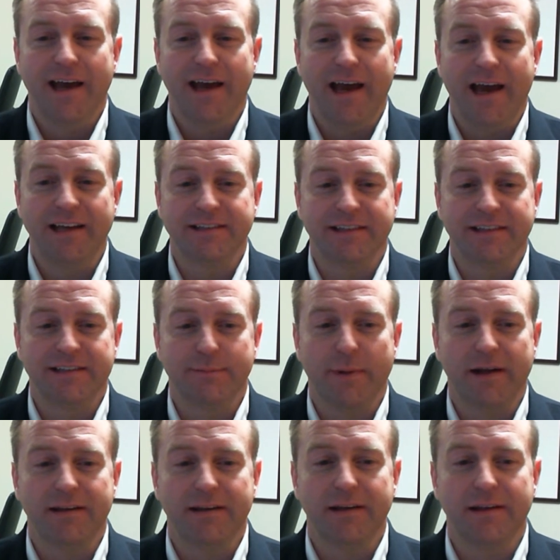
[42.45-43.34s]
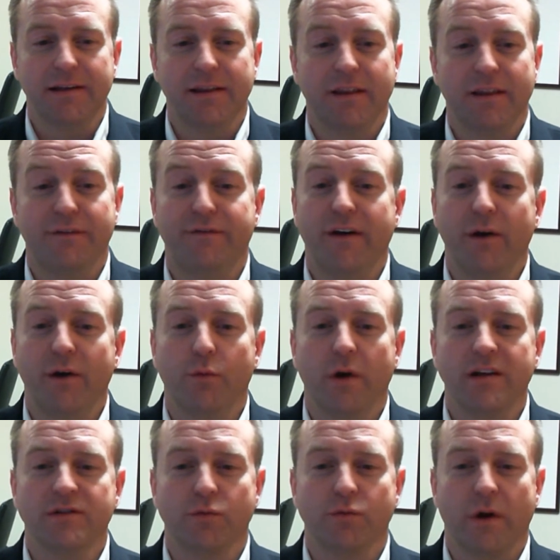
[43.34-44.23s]
As expected, the Fed
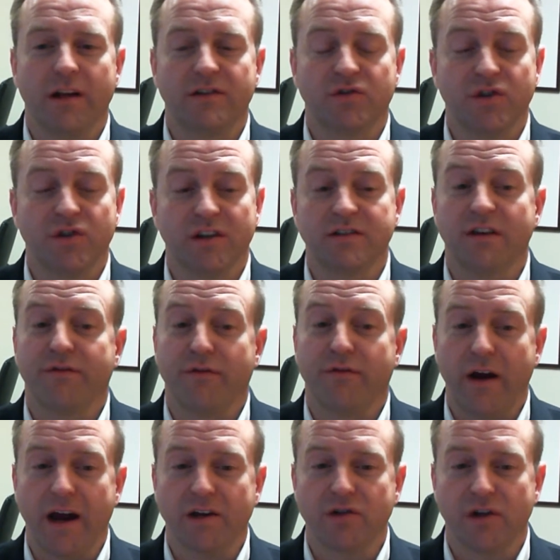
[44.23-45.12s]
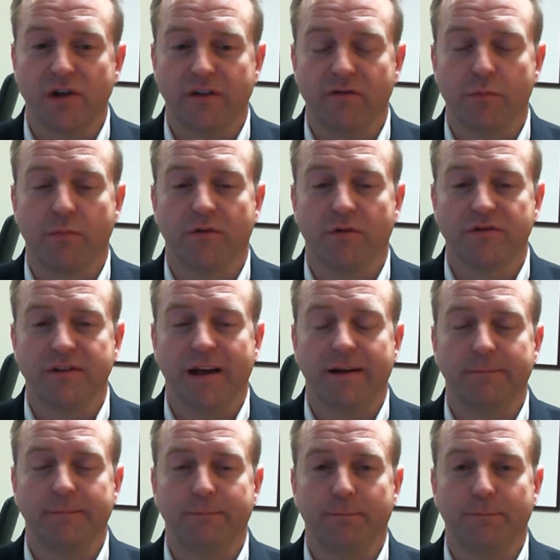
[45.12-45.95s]
raised rates just a fraction of a percent.